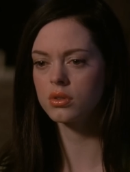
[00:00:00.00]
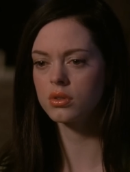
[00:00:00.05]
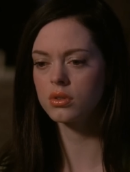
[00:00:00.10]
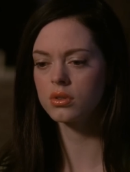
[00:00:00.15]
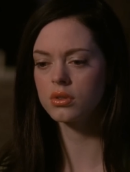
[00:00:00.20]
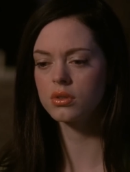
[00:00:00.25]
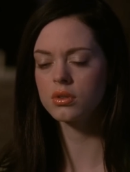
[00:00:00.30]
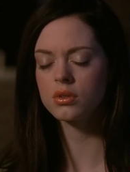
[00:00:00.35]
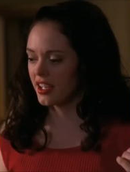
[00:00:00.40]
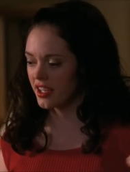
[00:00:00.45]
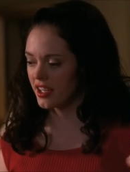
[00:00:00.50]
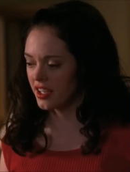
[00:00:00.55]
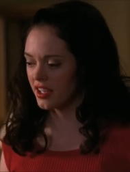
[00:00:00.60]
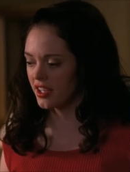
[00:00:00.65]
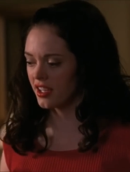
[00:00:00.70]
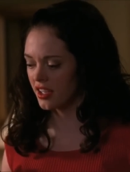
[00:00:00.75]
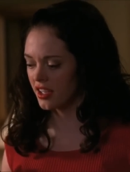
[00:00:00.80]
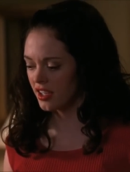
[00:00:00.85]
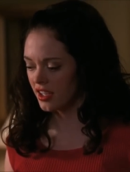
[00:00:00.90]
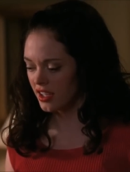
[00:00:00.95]
Again,
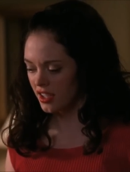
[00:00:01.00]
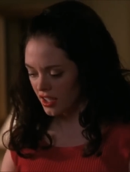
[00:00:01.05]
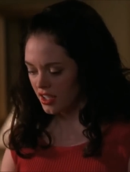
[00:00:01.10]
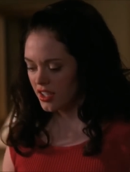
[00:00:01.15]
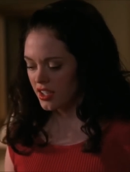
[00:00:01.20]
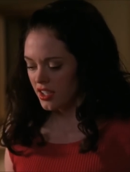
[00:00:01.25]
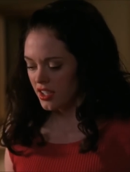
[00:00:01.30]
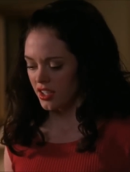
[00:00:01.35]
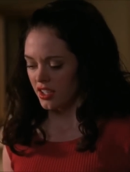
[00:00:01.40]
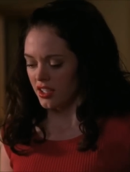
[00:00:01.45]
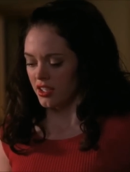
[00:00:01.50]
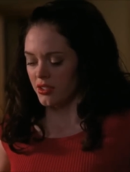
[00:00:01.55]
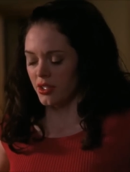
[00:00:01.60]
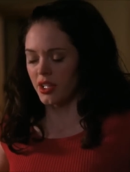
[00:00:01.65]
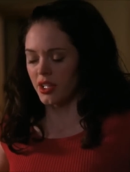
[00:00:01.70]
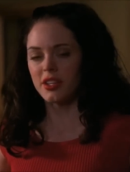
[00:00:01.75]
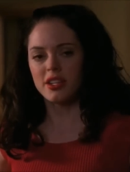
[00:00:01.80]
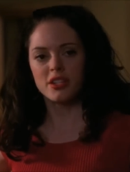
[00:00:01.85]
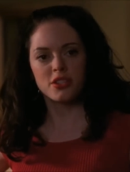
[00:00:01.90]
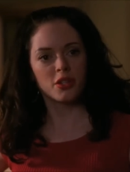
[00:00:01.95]
season four had this
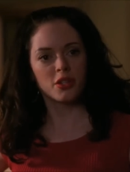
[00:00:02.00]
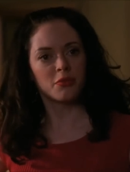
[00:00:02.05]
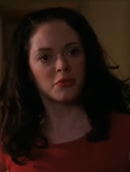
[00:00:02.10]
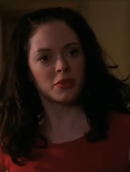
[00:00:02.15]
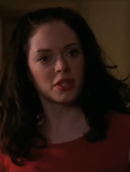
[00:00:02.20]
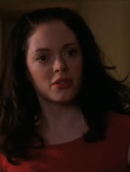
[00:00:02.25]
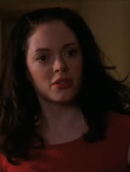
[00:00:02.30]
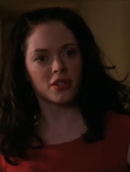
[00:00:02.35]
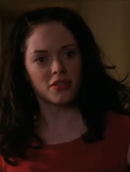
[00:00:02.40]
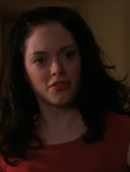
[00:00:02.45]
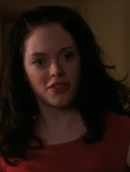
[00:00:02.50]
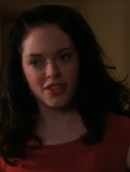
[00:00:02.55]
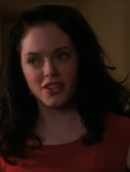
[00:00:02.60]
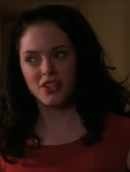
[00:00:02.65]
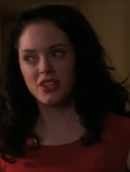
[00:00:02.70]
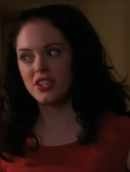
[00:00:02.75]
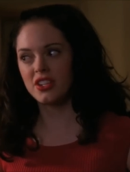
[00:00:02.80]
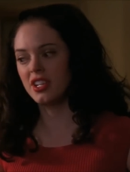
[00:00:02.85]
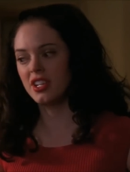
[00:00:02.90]
new character that had to learn